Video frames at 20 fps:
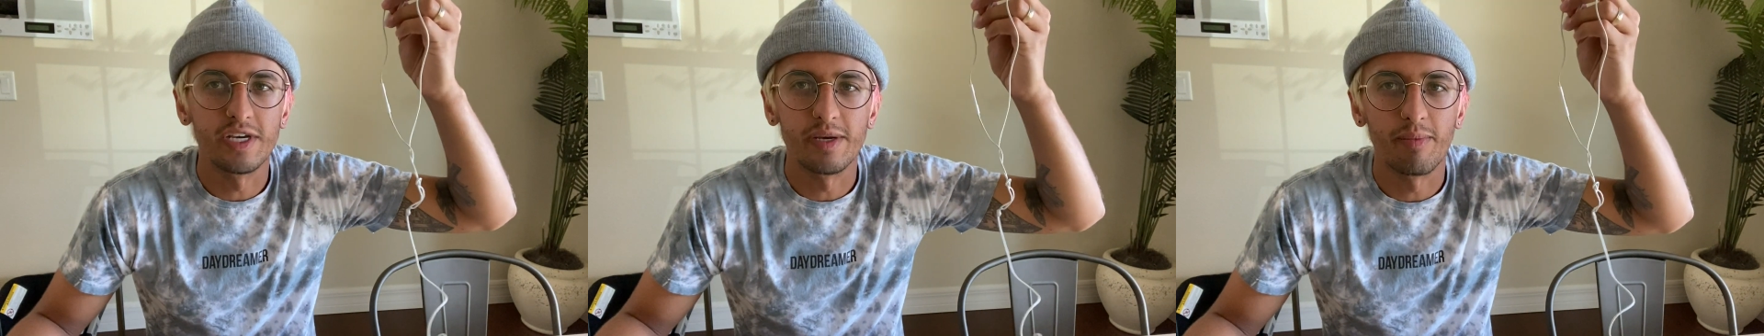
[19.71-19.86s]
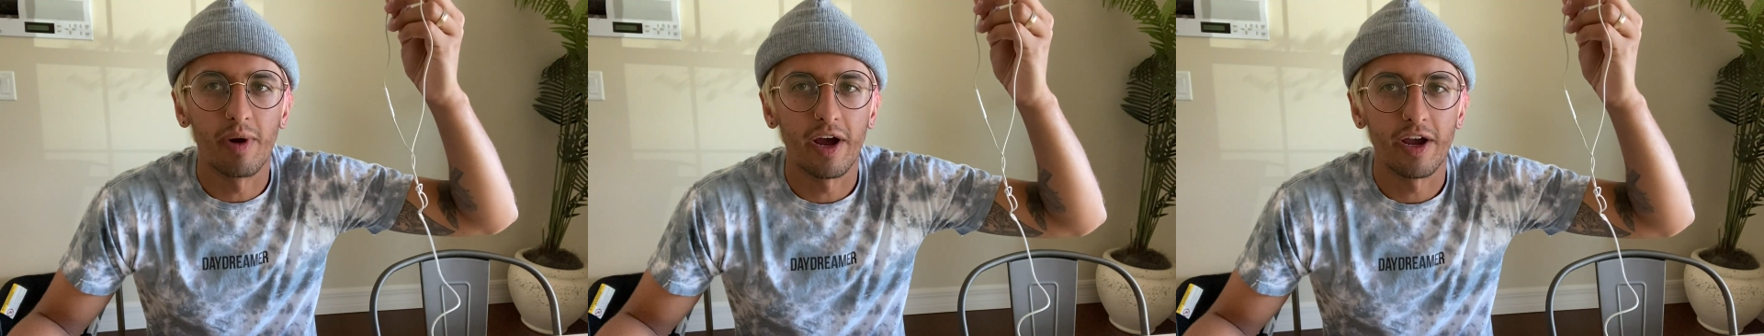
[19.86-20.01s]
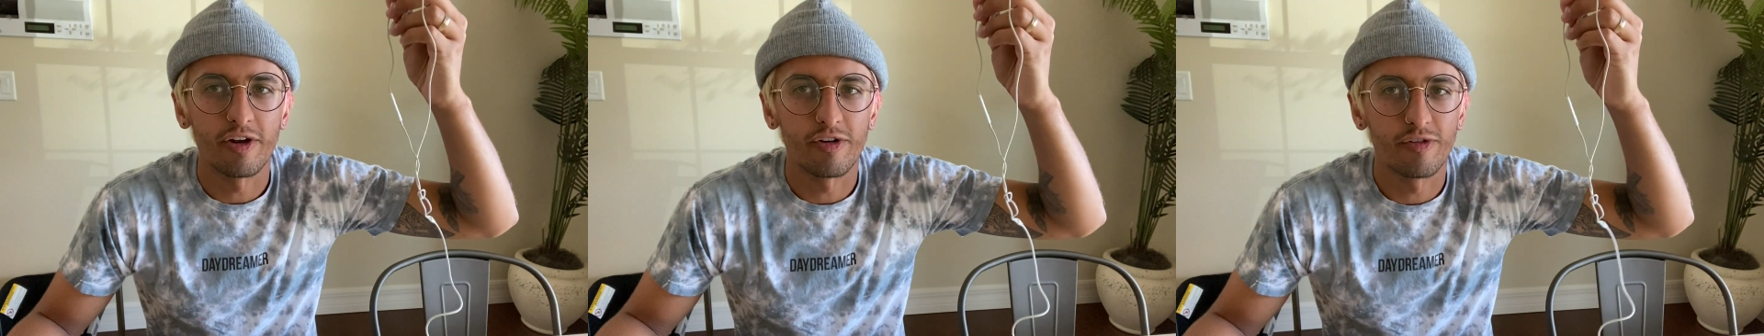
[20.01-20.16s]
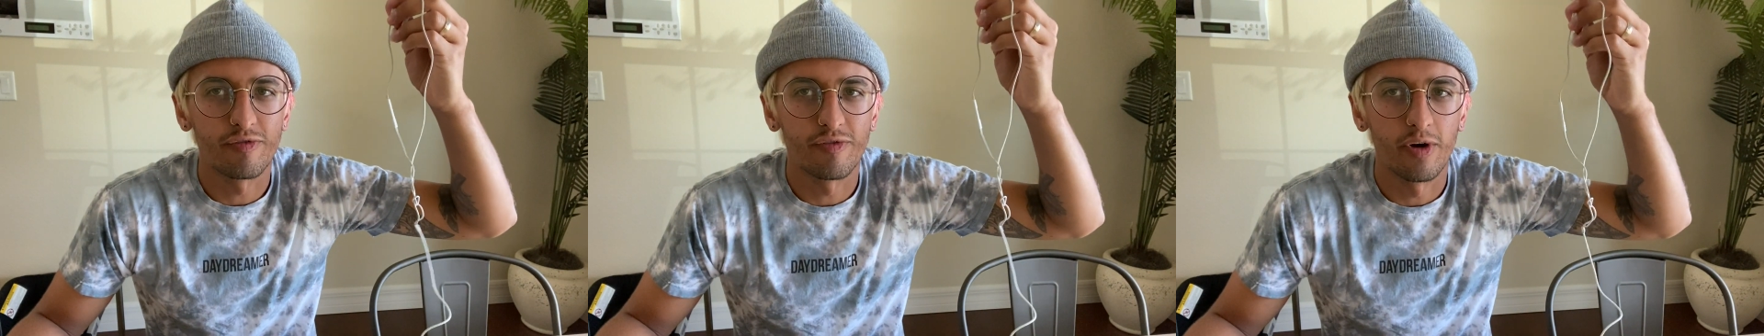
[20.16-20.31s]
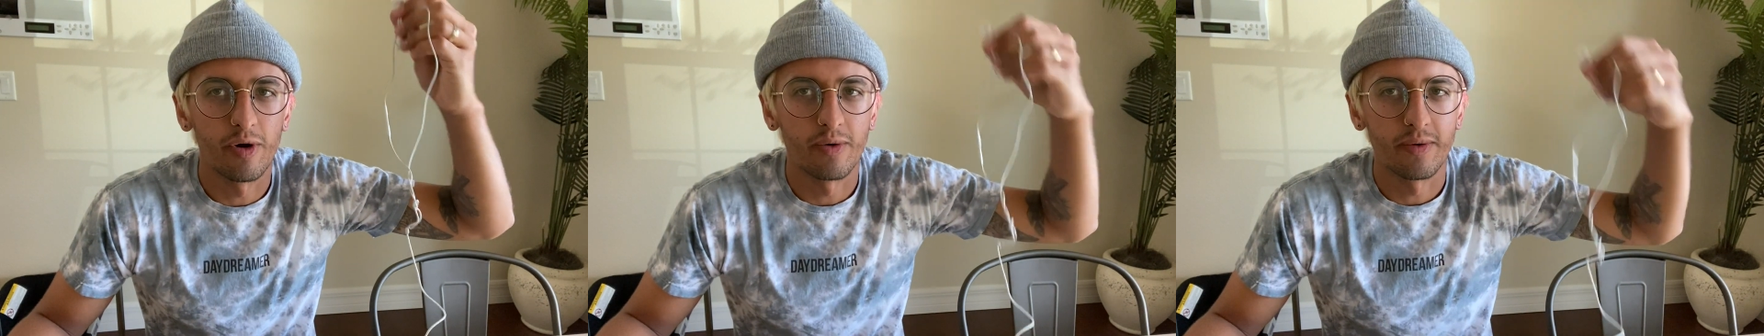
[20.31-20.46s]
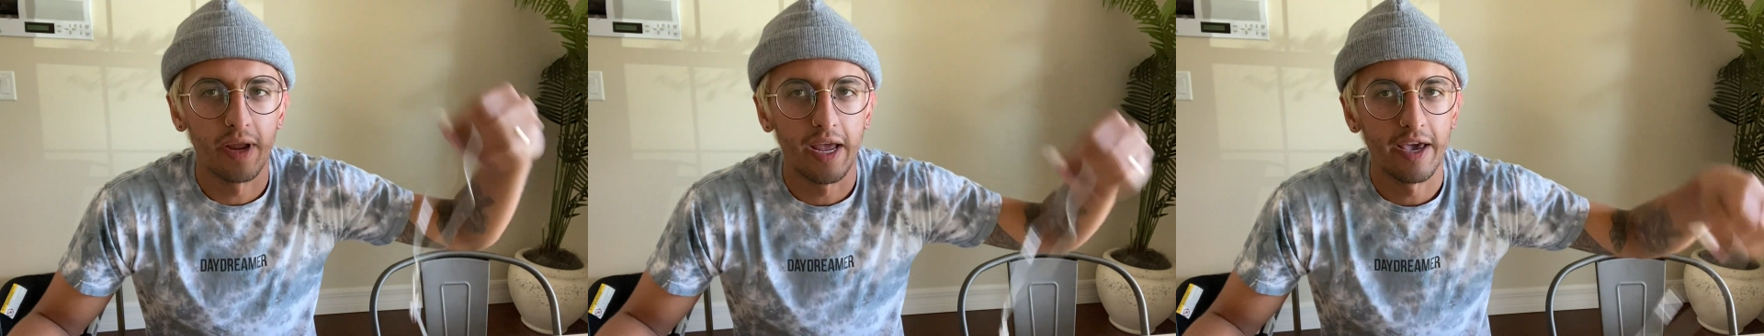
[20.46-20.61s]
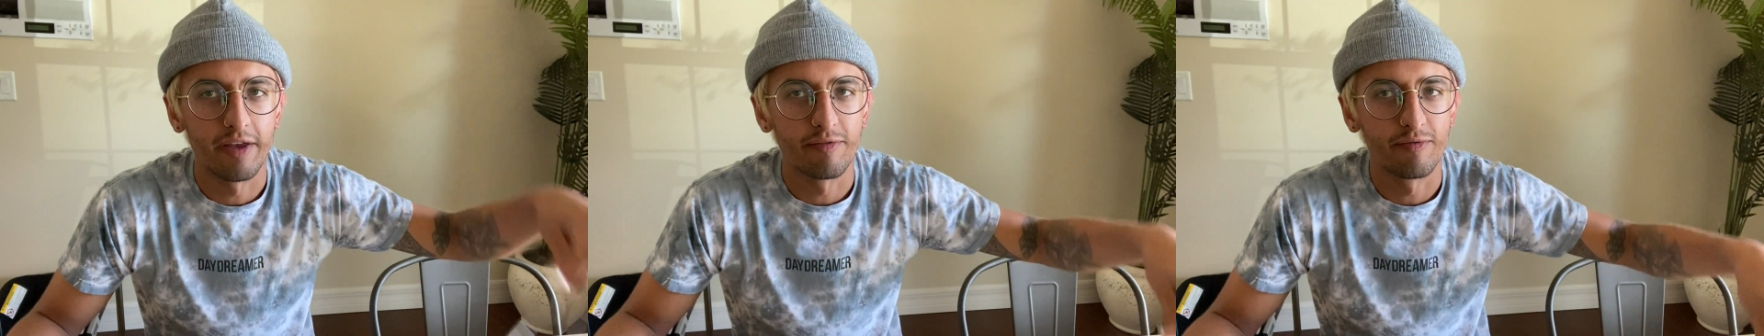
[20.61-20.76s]
microphone
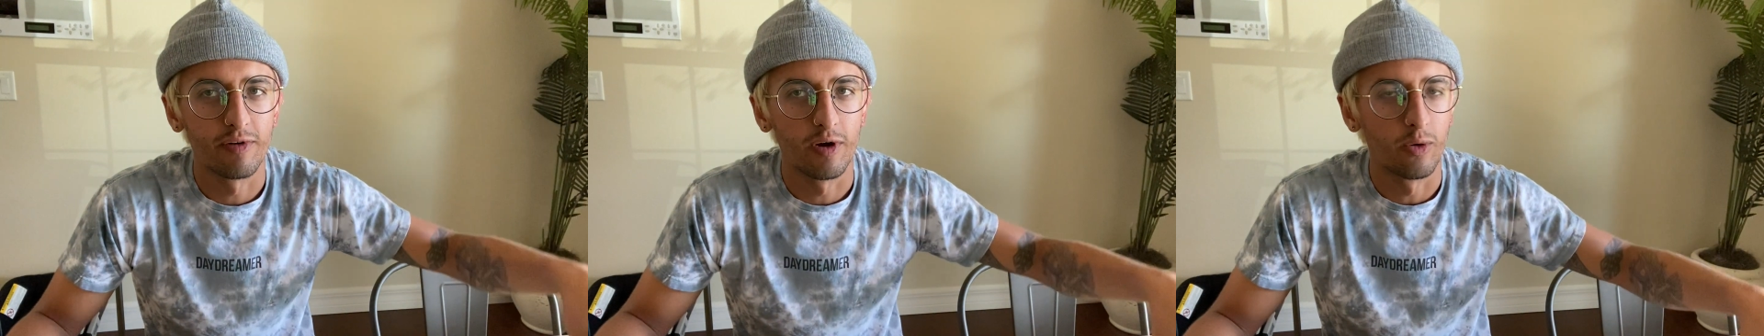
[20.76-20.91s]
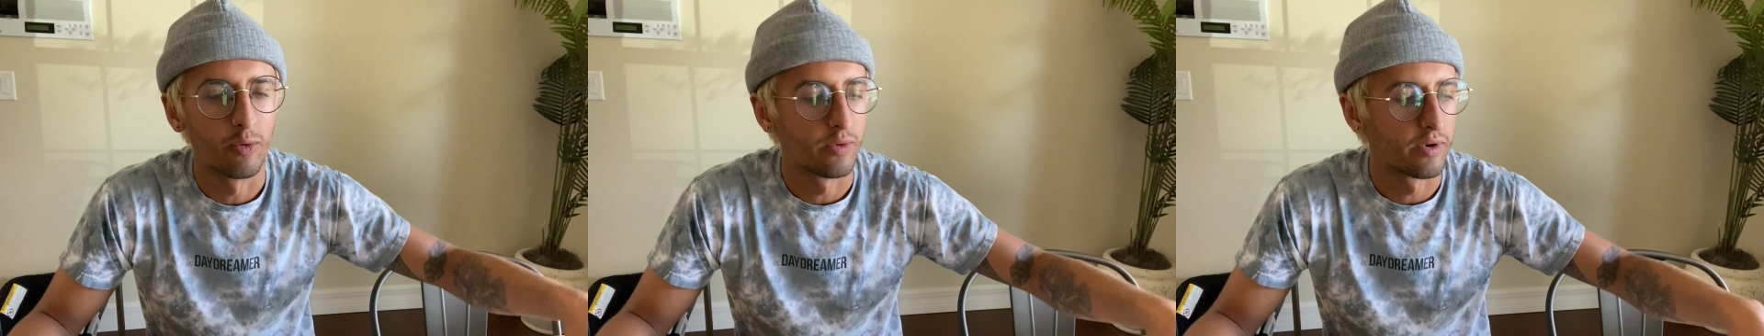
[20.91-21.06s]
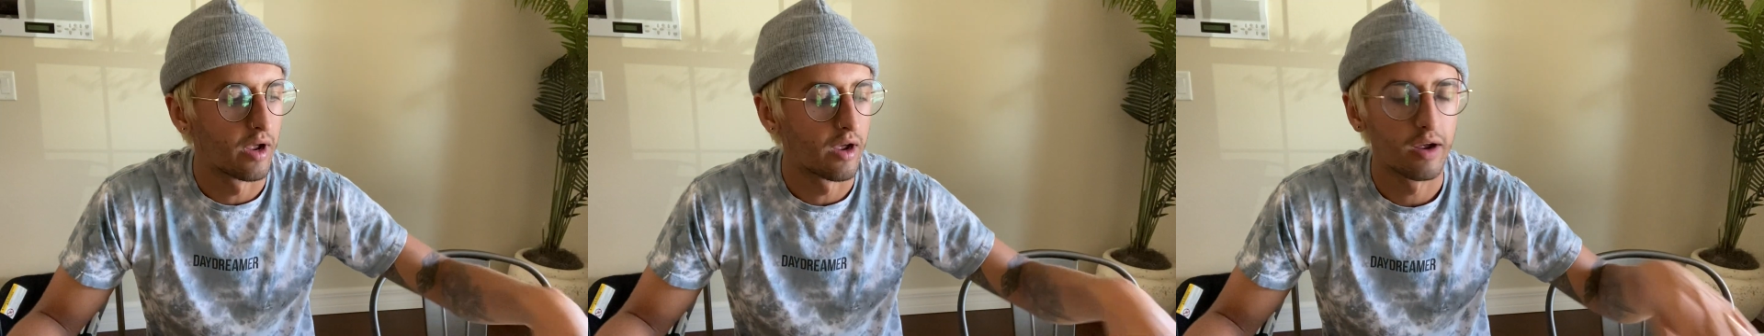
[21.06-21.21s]
headphone